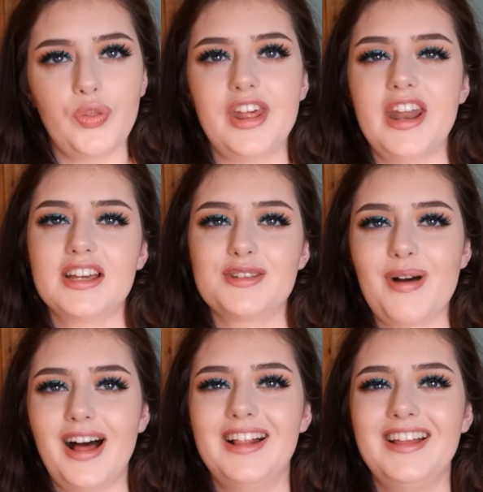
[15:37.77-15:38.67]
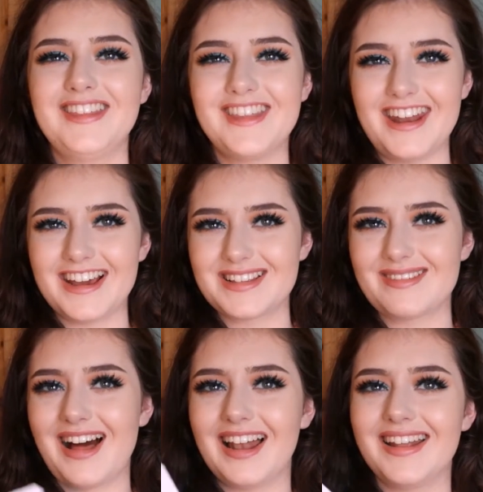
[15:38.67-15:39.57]
The next
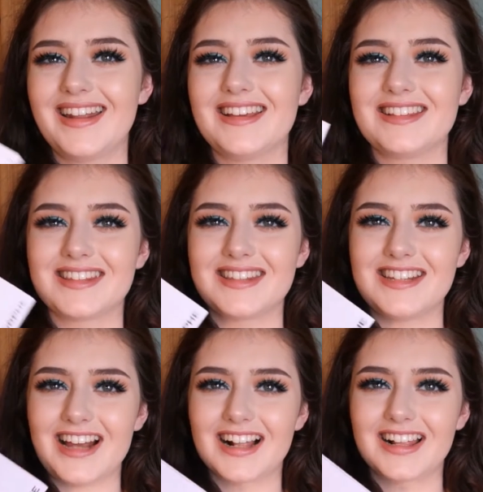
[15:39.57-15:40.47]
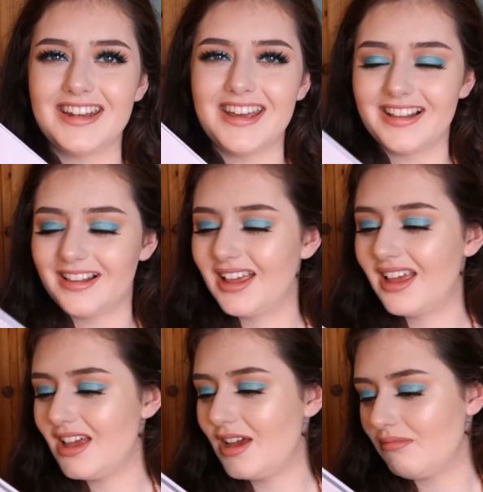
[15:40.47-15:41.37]
palette is the Jaclyn Hill
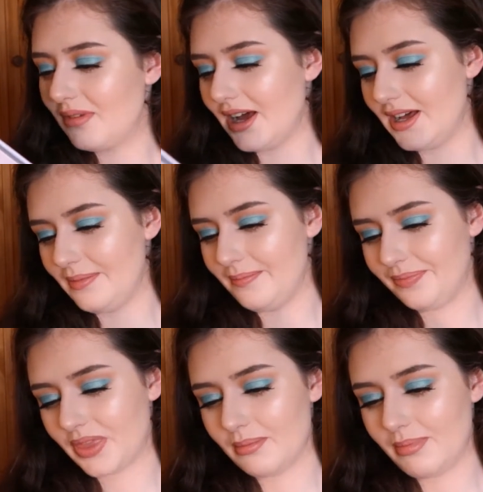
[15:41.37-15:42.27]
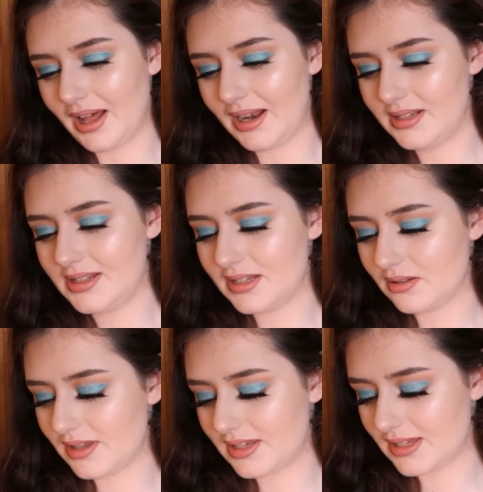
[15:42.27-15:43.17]
palette.
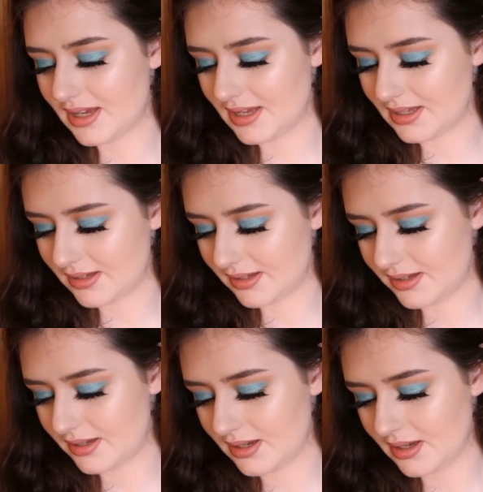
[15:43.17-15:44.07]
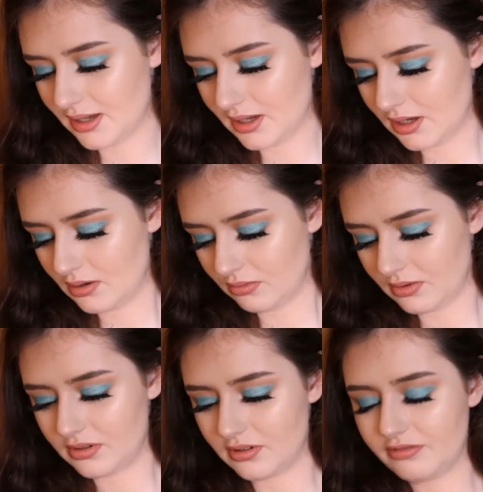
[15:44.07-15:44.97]
So this is
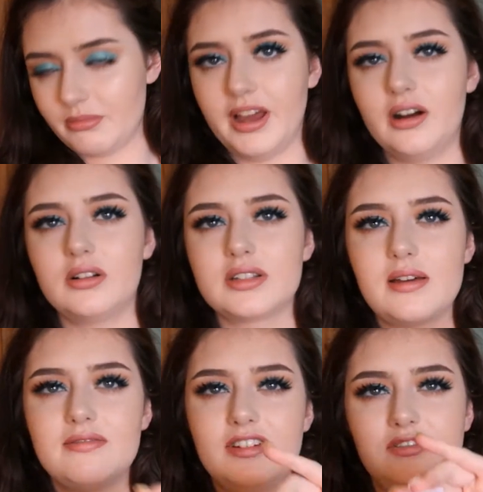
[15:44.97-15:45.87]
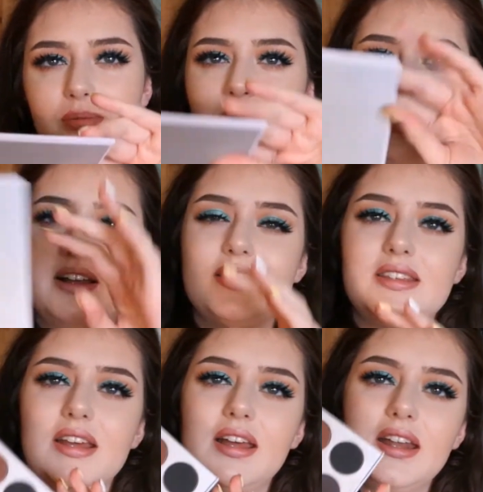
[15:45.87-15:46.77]
one of my all-time favorite
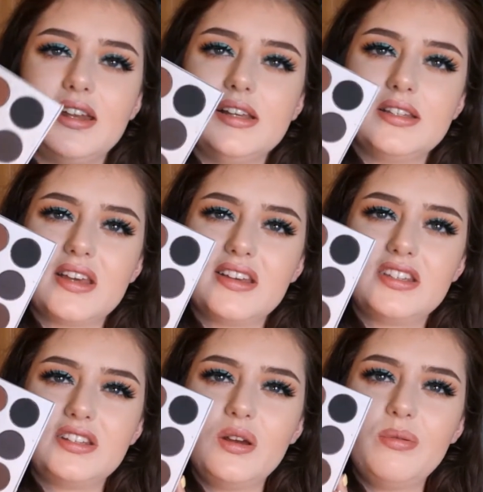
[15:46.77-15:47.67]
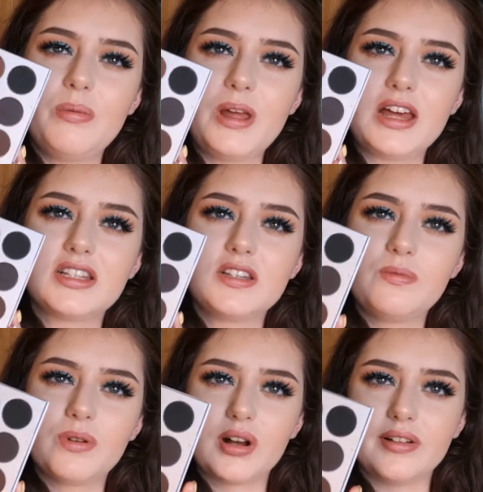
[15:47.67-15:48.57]
palettes. It is super big,
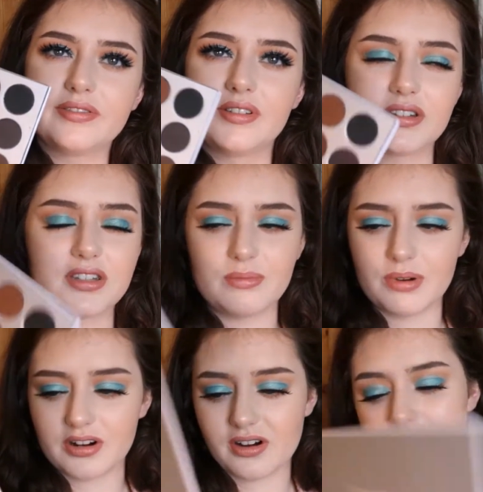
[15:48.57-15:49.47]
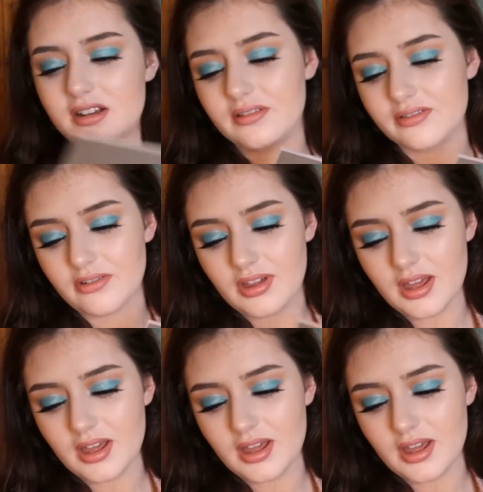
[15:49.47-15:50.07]
super colourful, super creative.